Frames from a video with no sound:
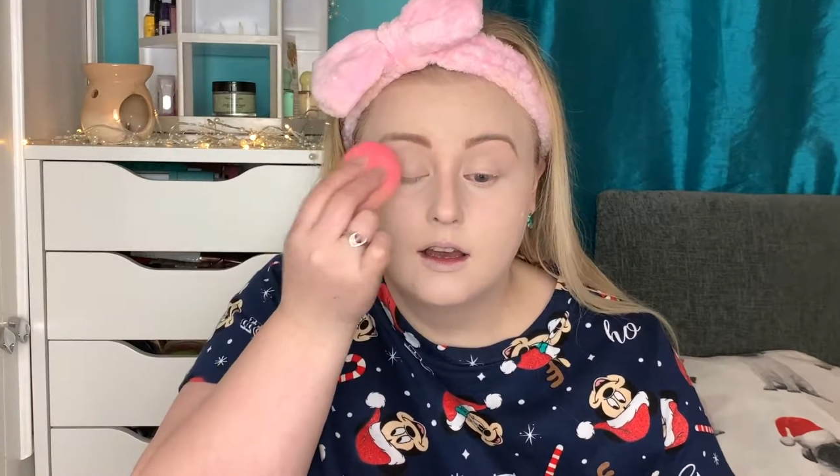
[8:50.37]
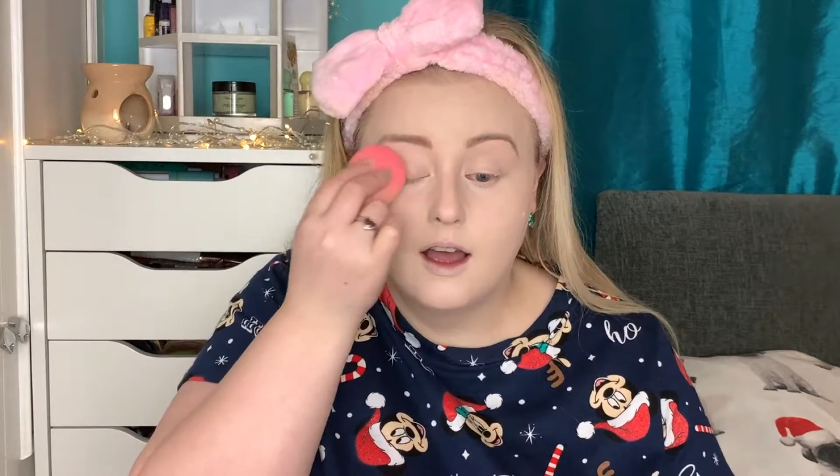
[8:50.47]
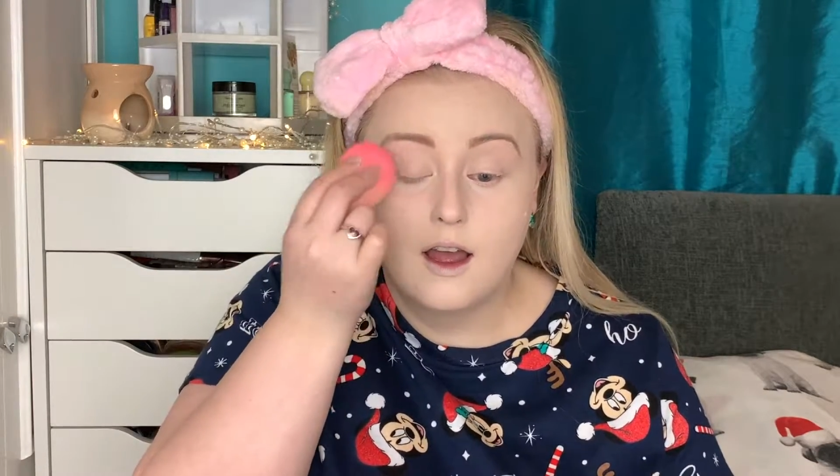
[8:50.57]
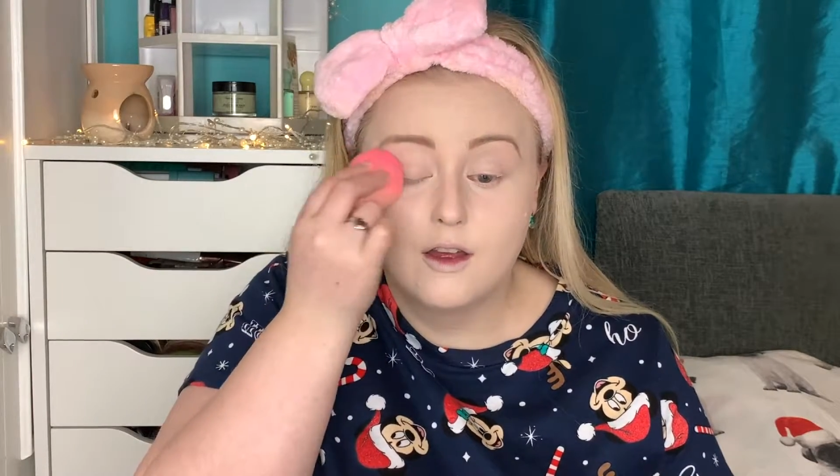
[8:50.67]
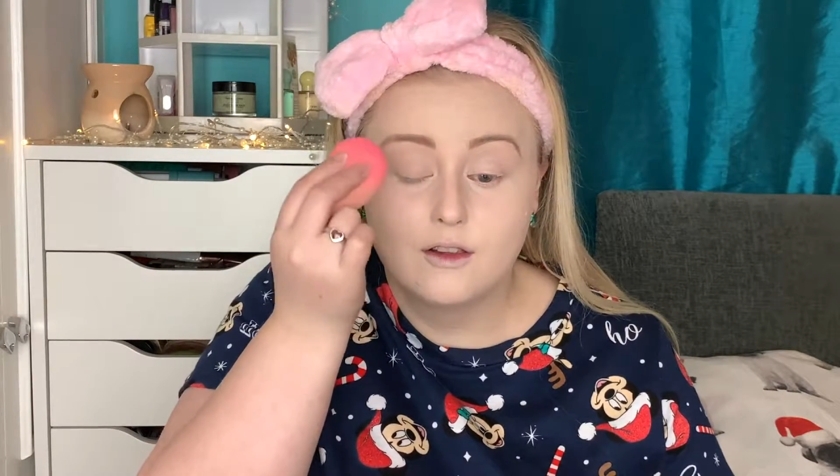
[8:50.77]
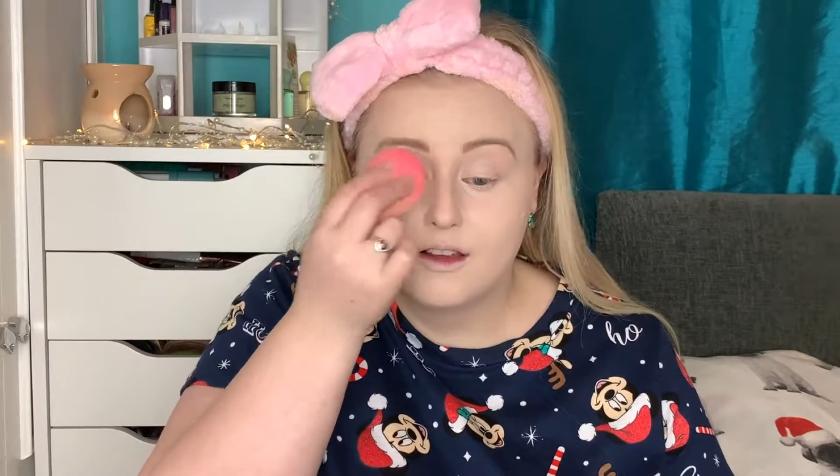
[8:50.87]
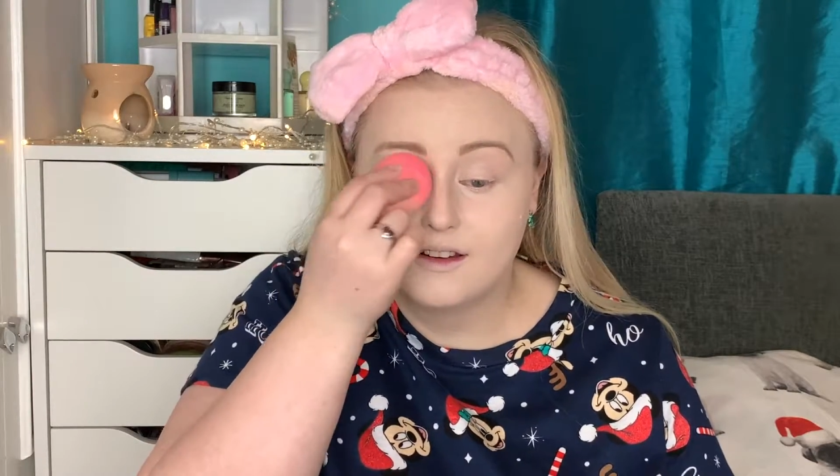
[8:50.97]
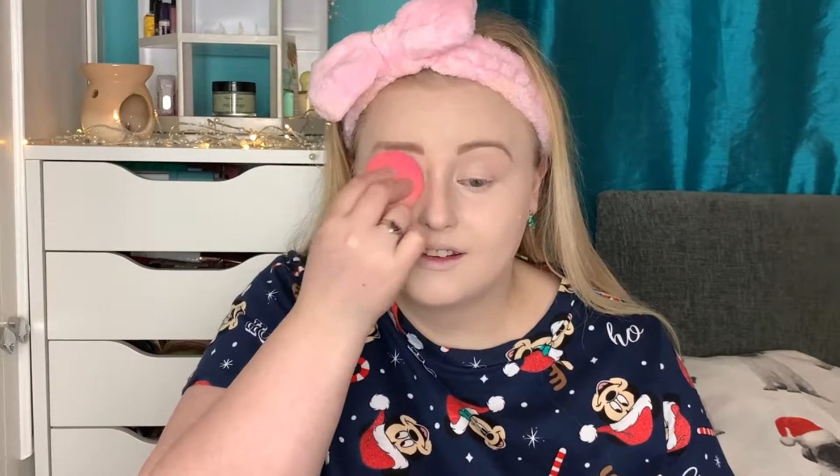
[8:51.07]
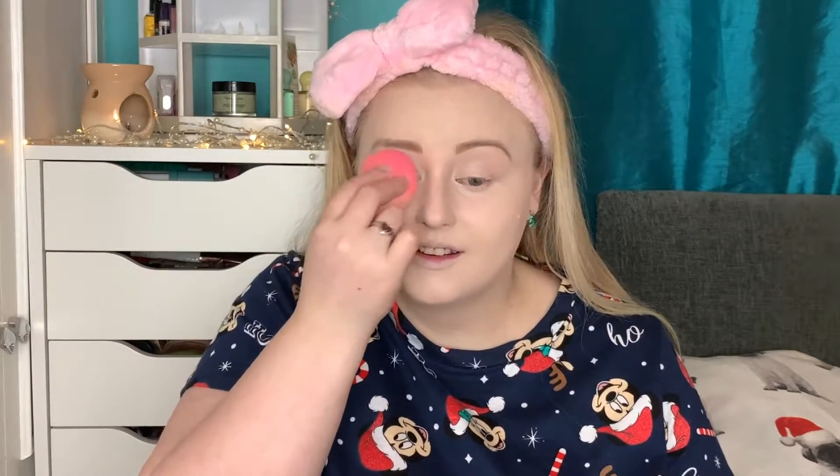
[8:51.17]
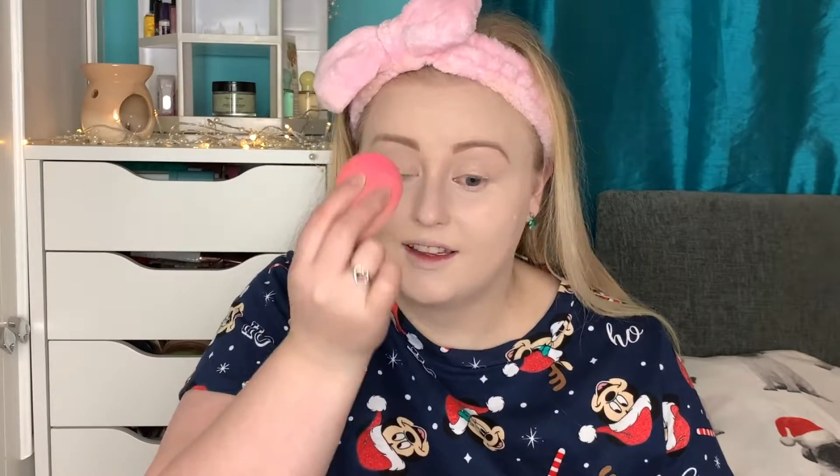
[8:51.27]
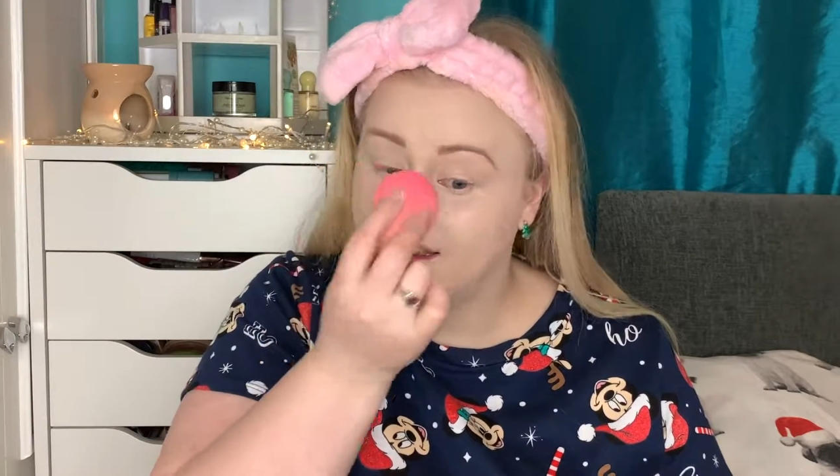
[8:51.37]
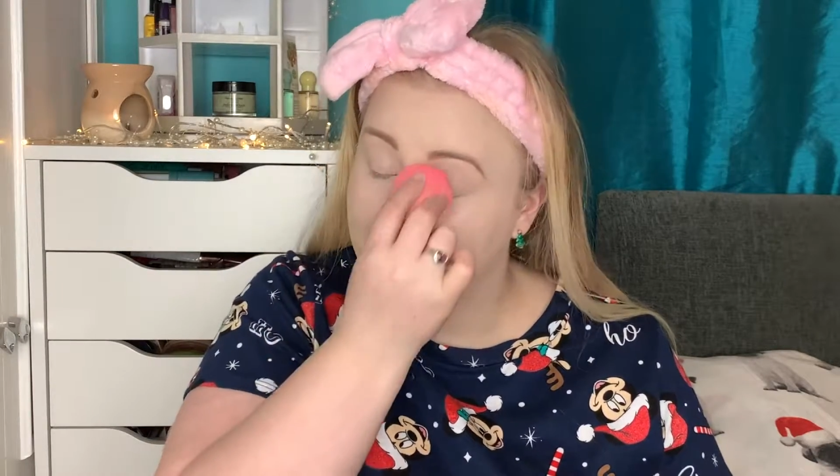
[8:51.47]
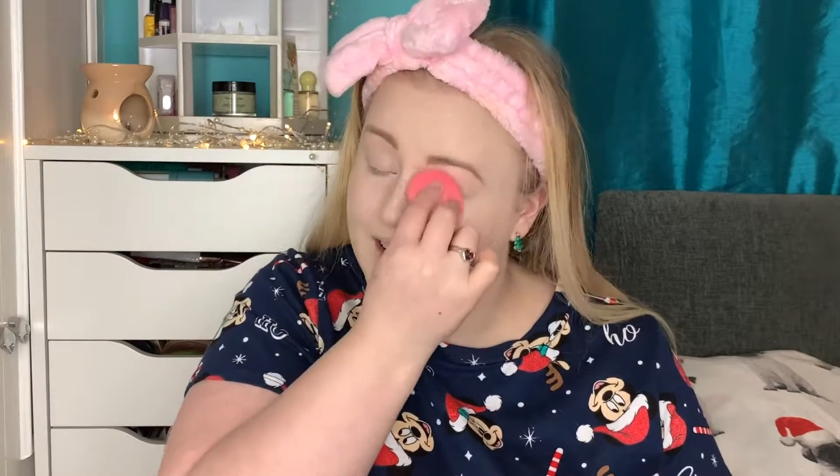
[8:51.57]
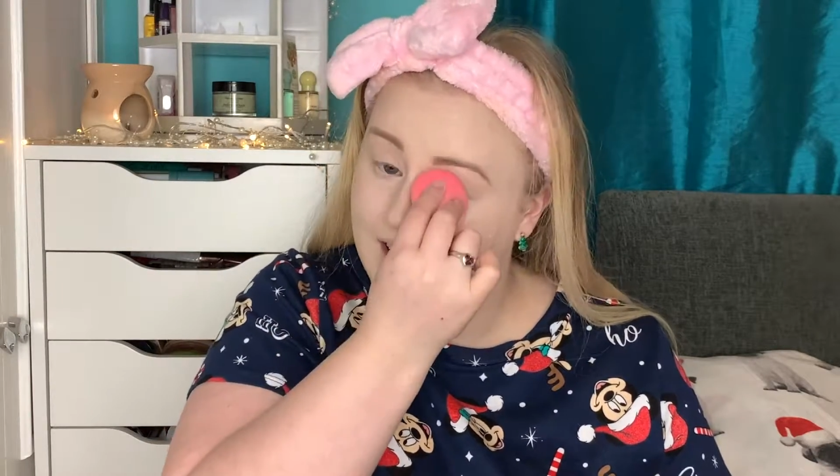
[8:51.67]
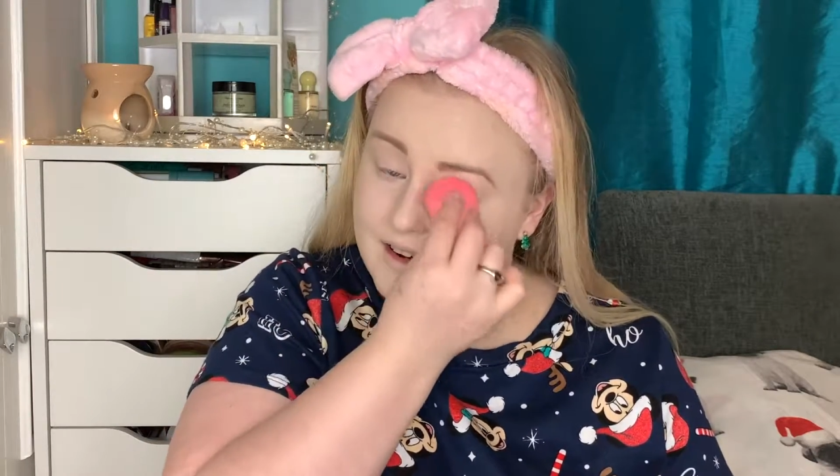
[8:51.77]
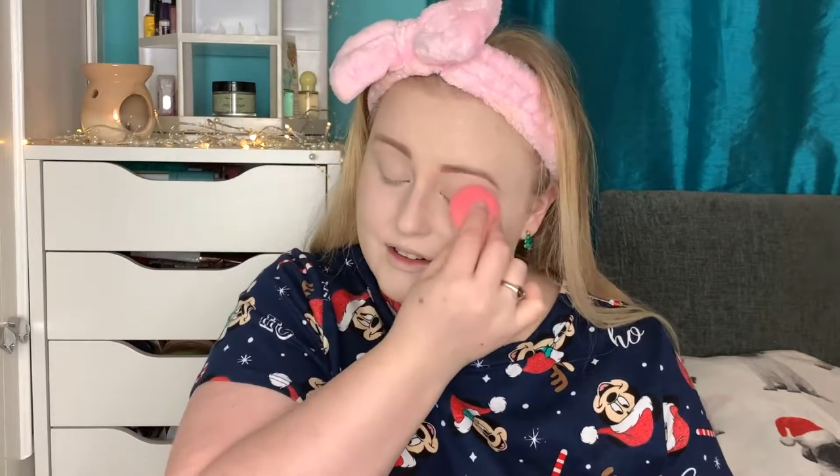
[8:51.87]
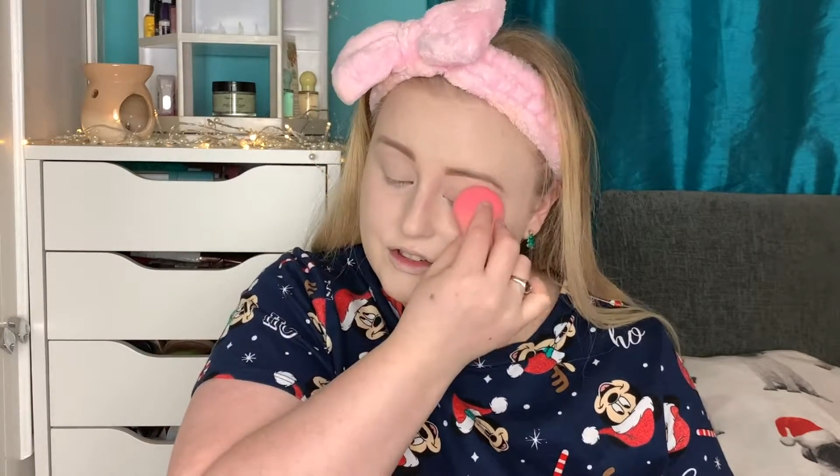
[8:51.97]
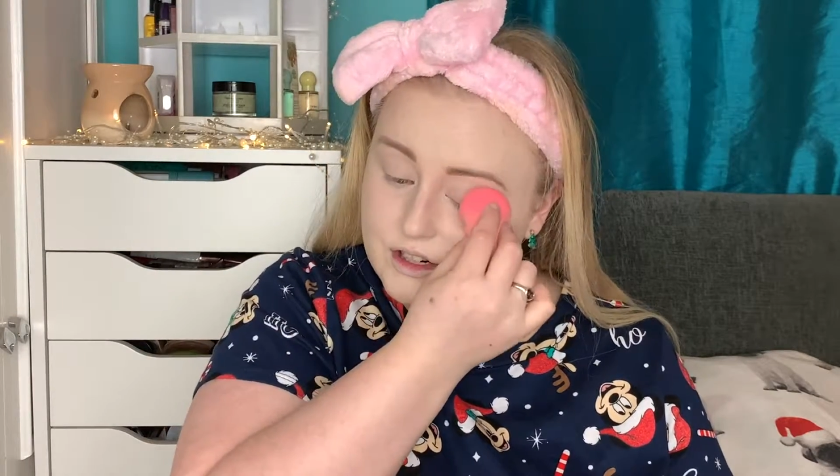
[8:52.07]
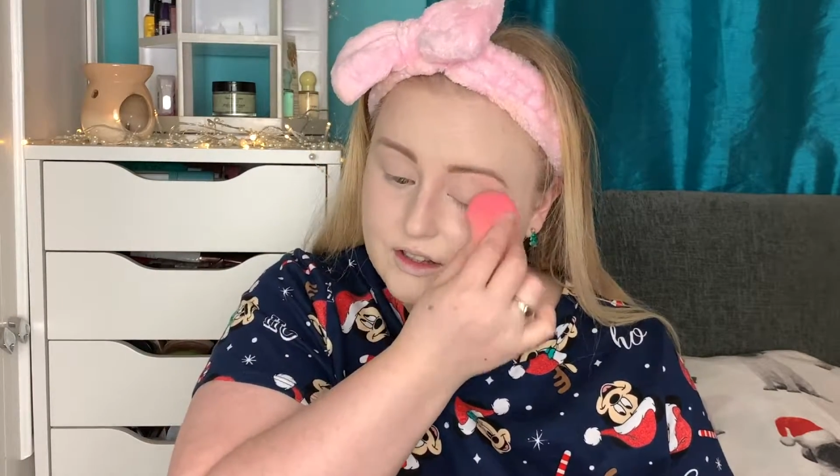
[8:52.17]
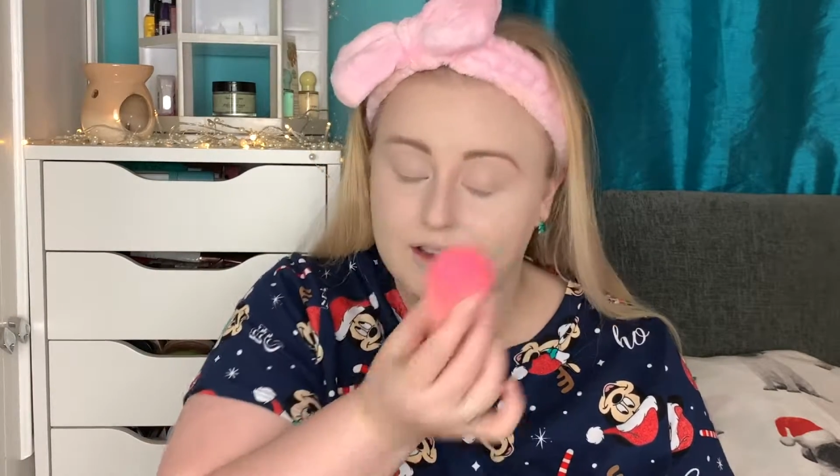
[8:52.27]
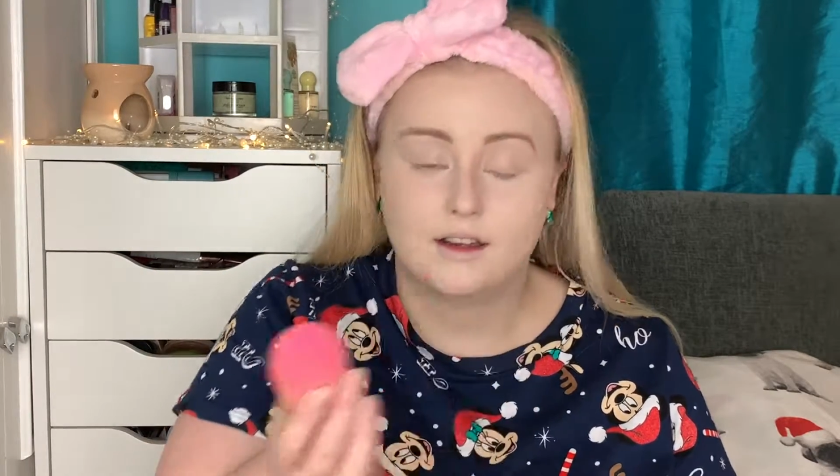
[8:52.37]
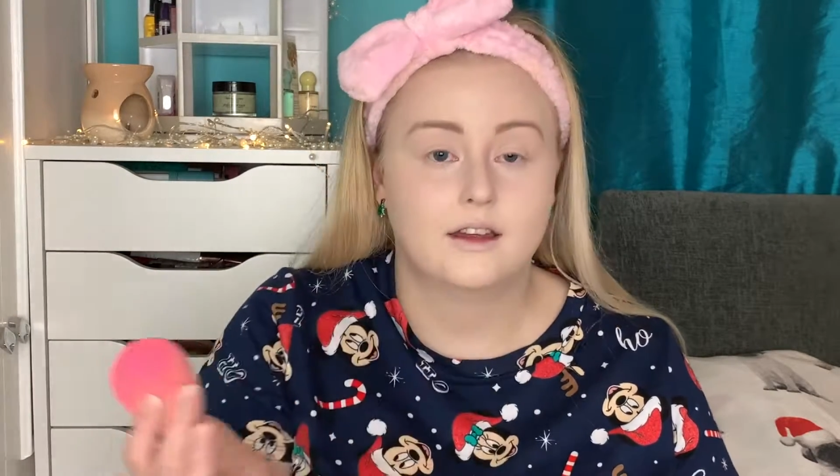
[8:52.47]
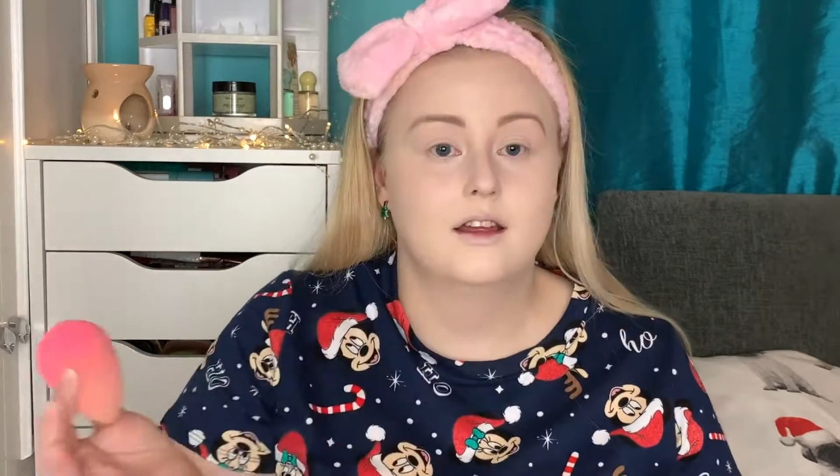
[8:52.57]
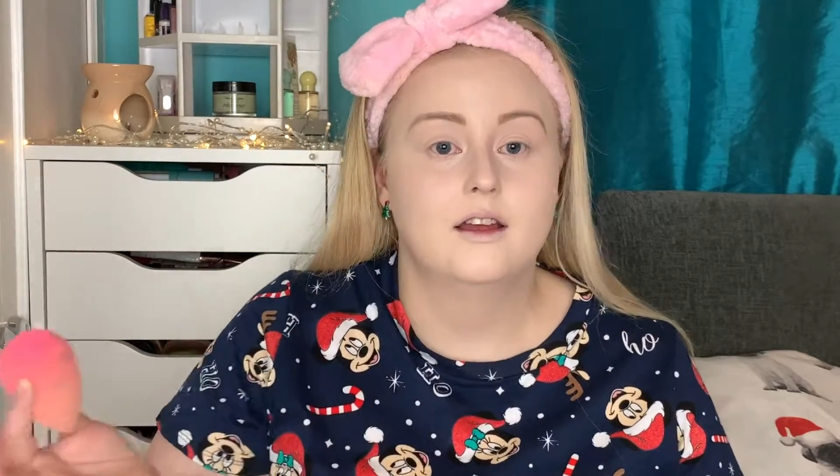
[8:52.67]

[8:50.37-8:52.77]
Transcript: how long it actually